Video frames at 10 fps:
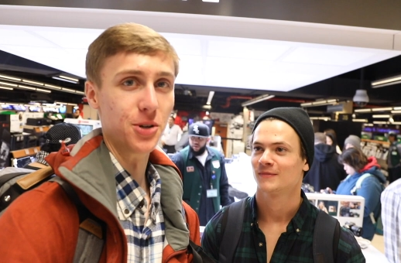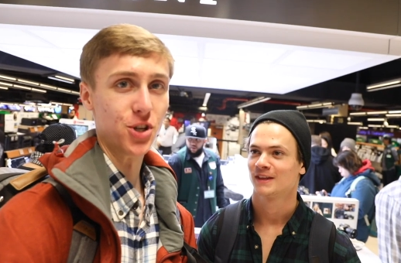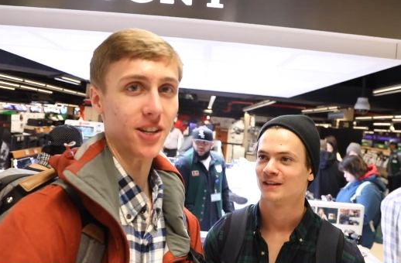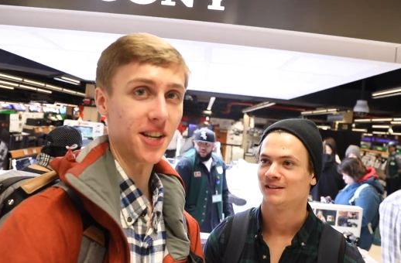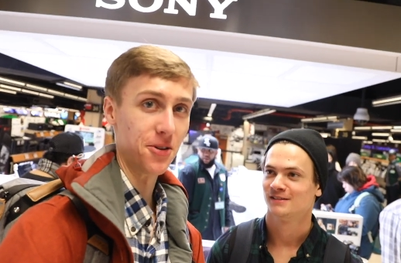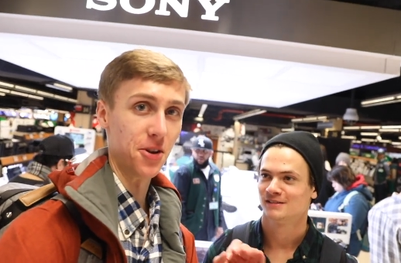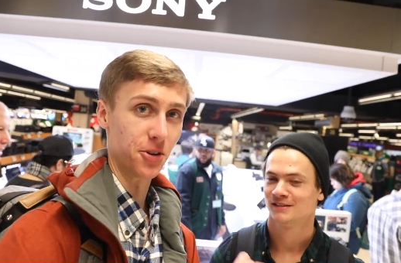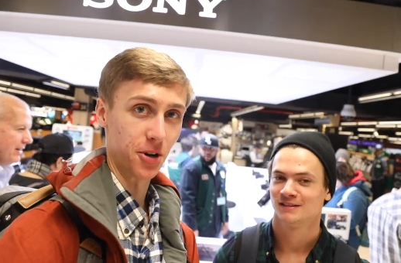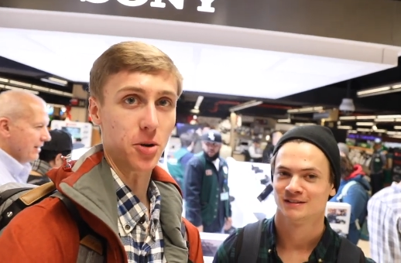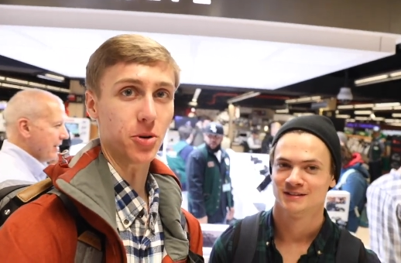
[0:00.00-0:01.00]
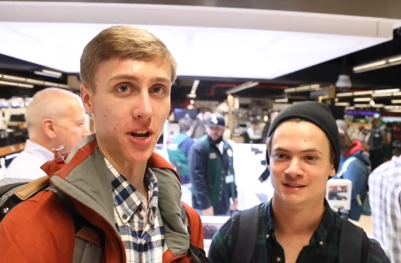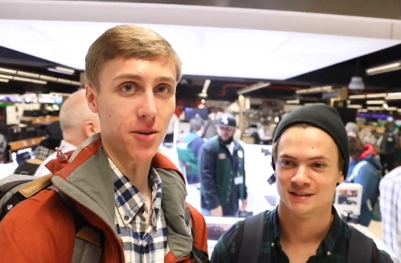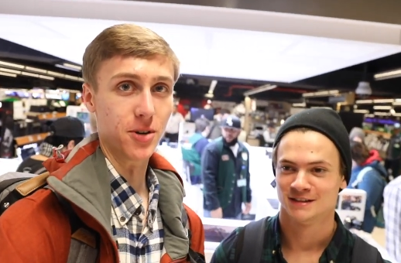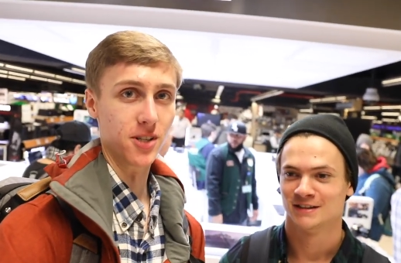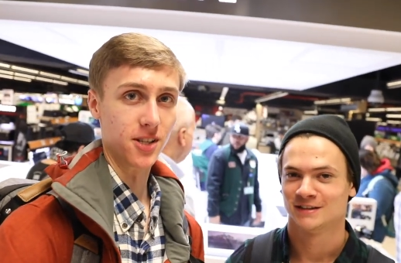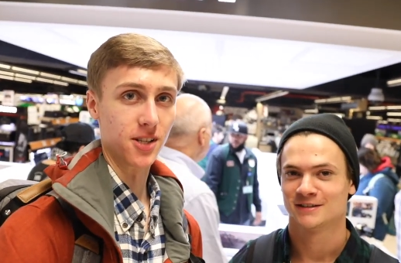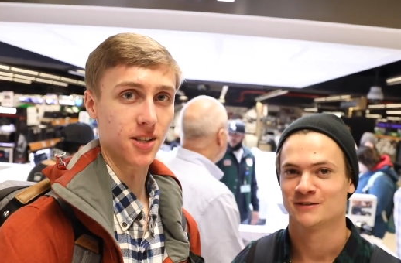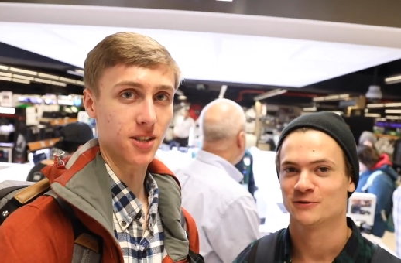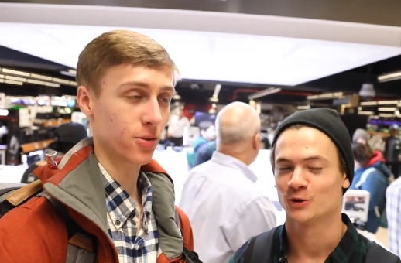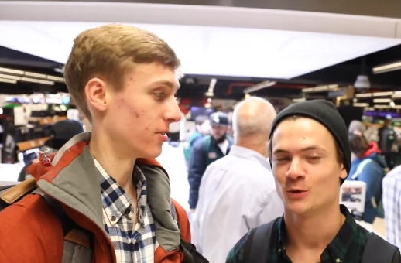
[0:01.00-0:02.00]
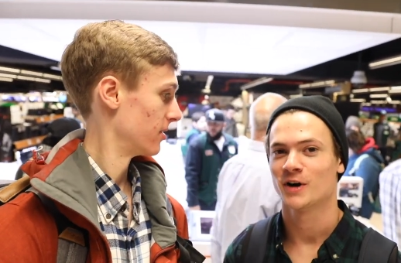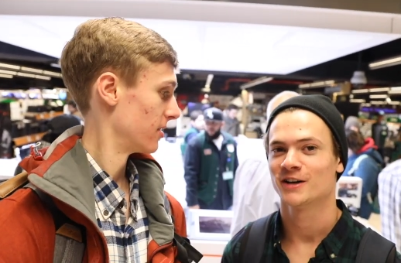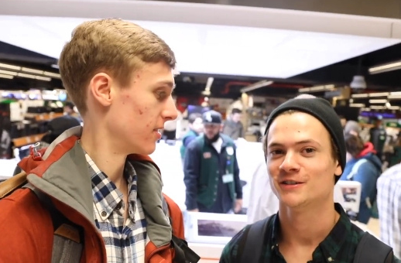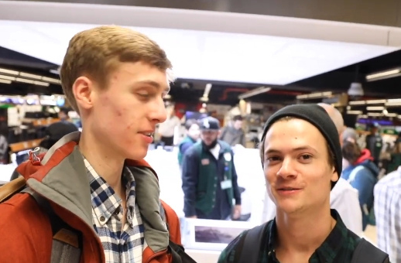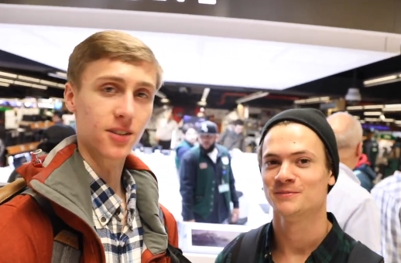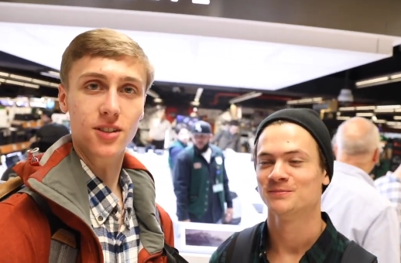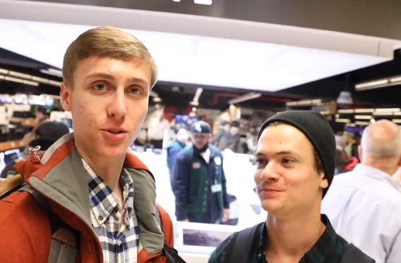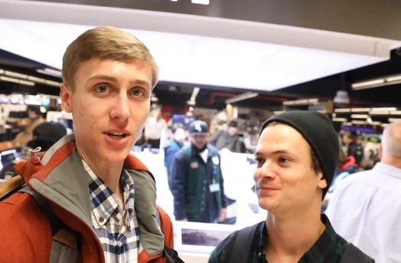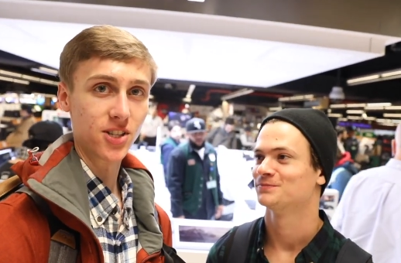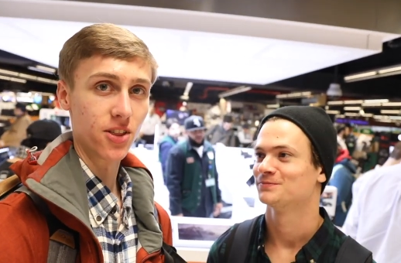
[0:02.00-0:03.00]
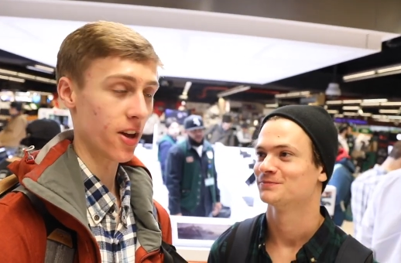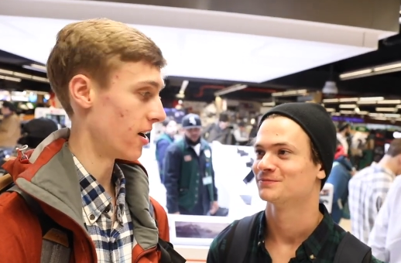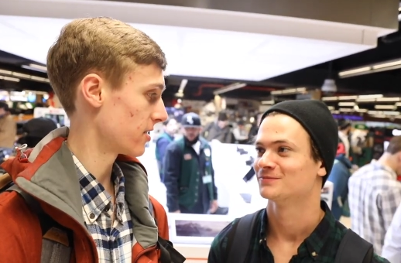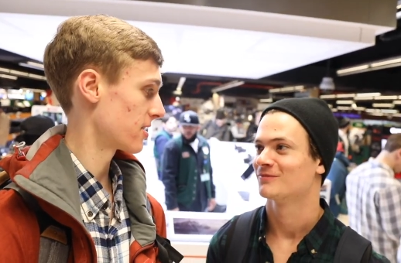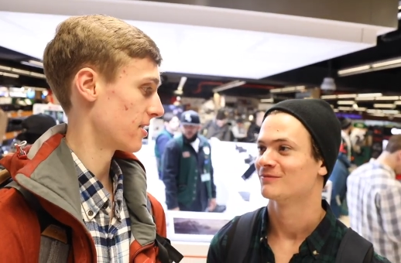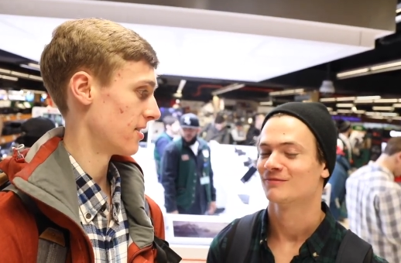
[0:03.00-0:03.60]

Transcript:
Speaker 1: We checked out their incredible cameras for a while. Grayson, thoughts?